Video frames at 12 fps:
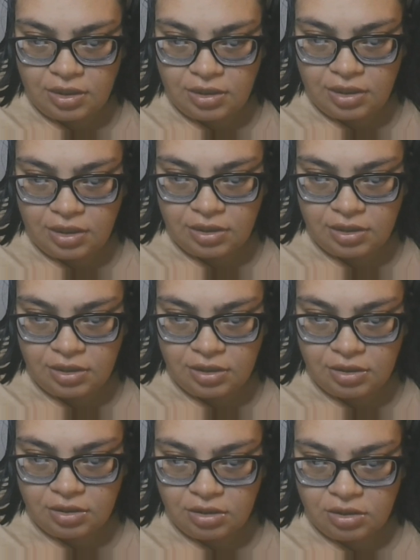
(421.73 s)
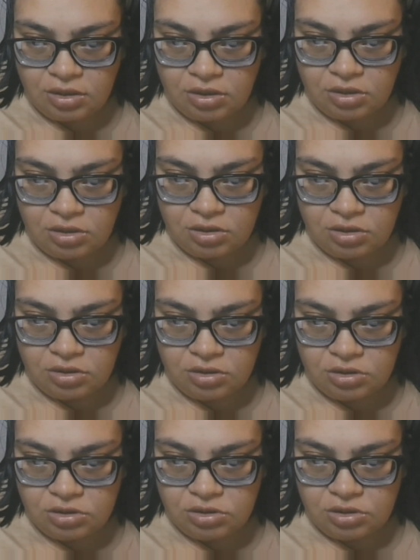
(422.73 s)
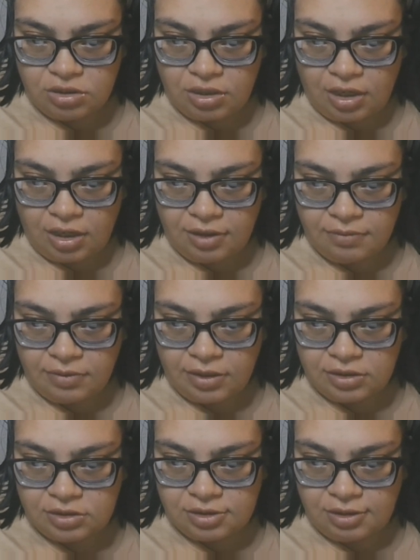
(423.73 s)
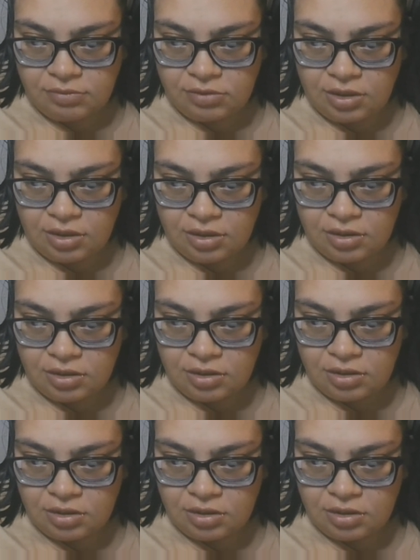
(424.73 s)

and ate it. Should I make something